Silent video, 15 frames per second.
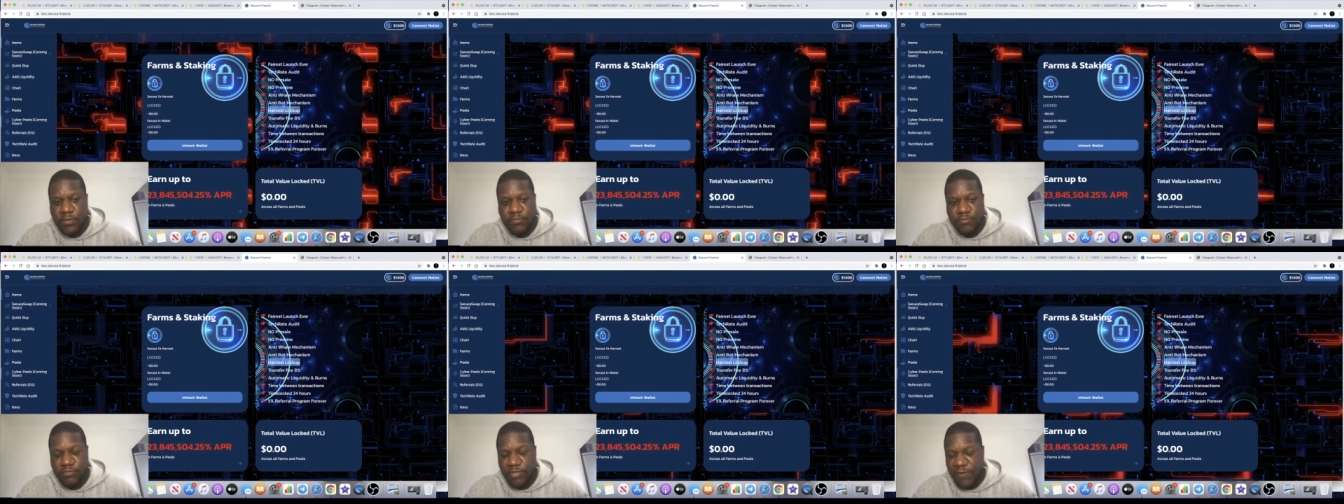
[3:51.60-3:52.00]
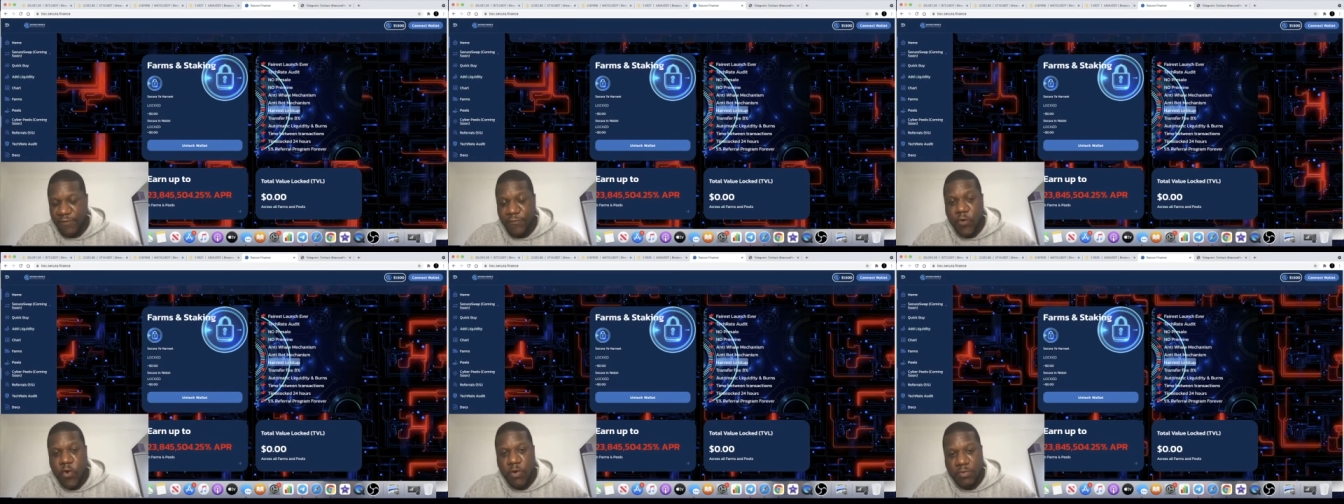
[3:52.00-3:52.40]

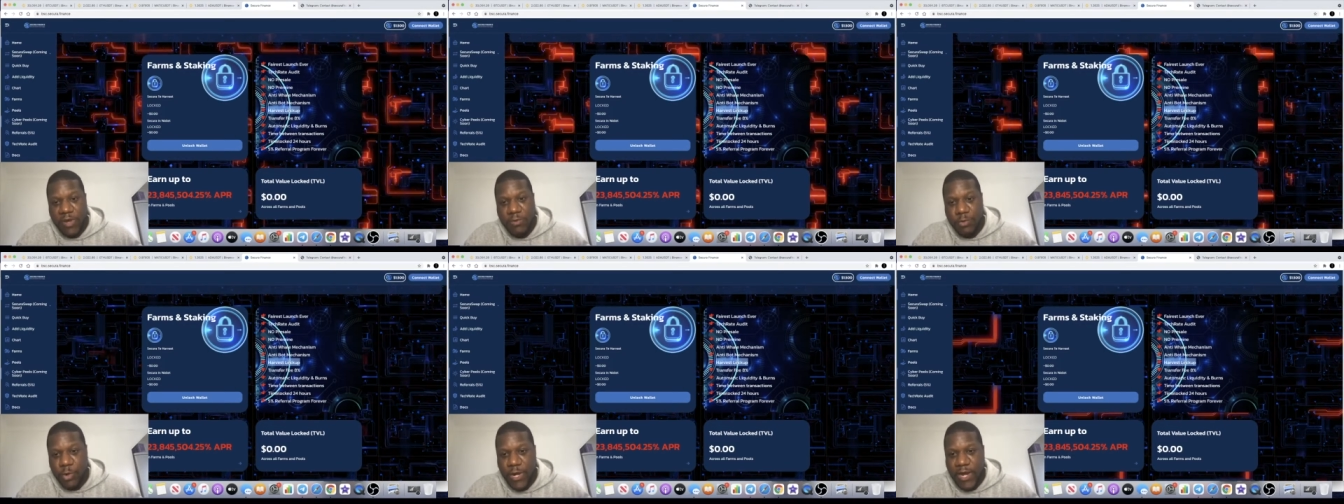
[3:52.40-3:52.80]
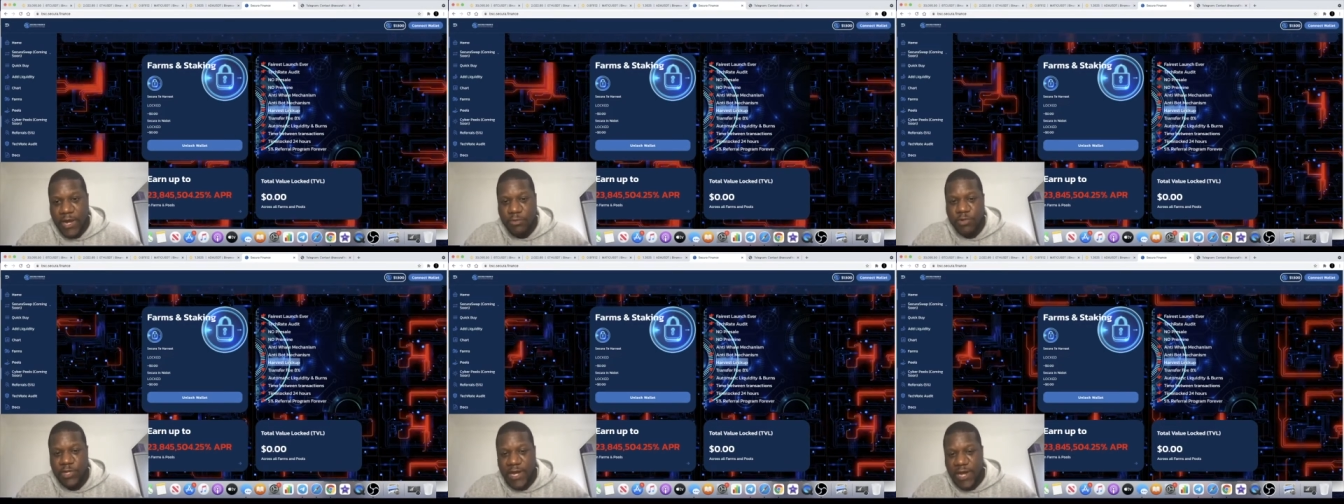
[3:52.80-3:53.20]
before people were
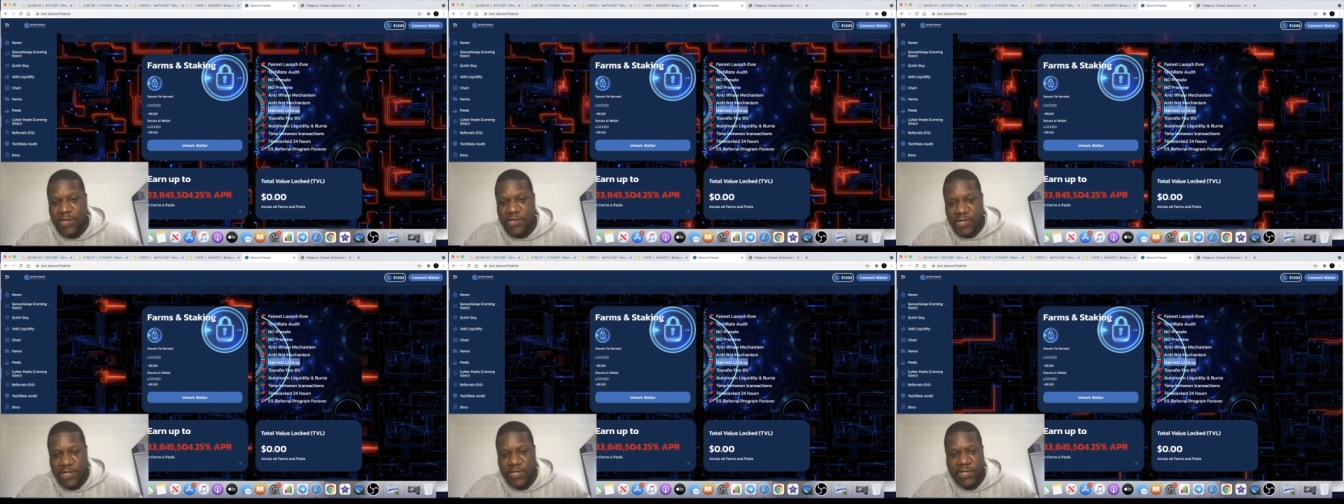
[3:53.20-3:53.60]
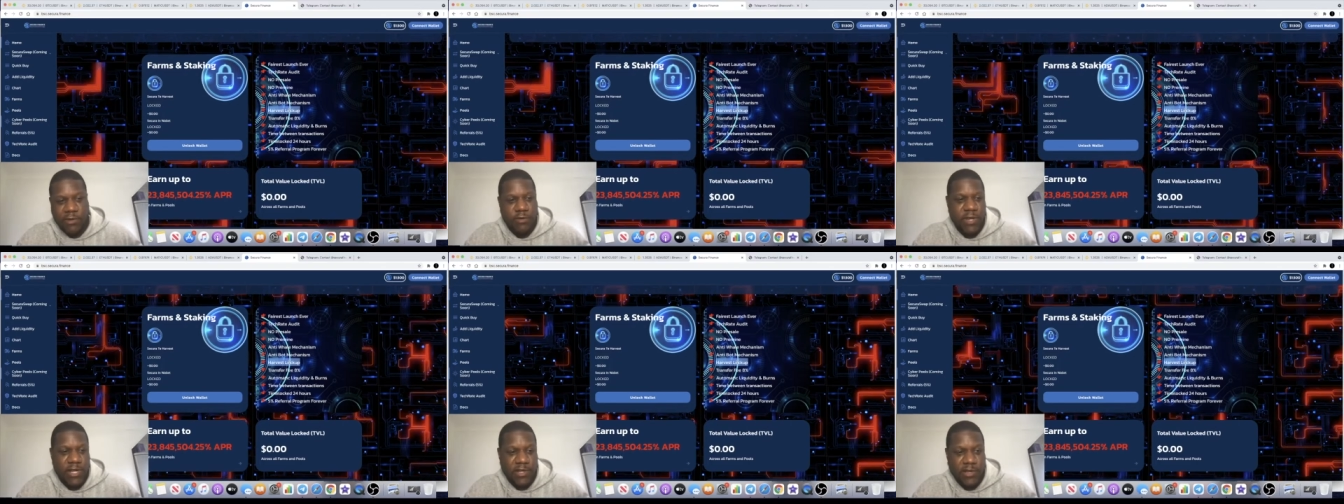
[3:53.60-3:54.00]
able to actually sell
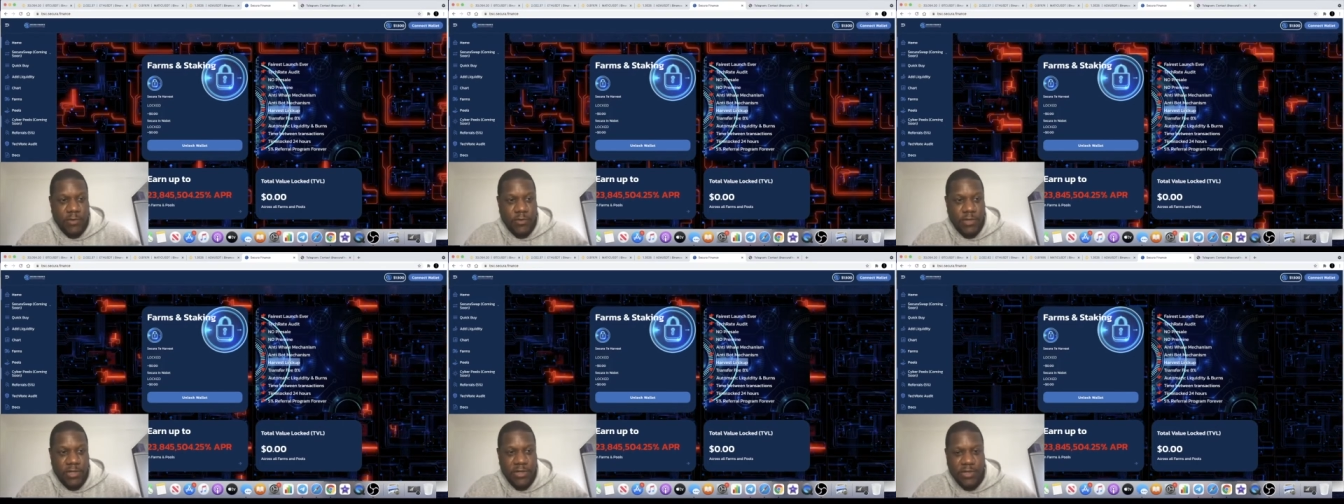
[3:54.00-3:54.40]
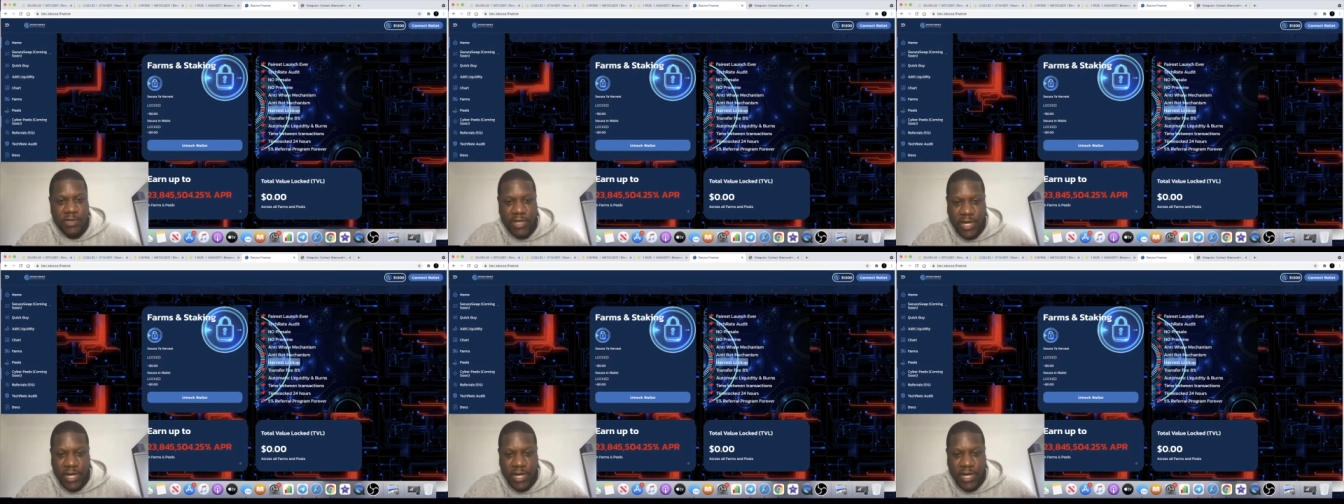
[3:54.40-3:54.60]
their tokens.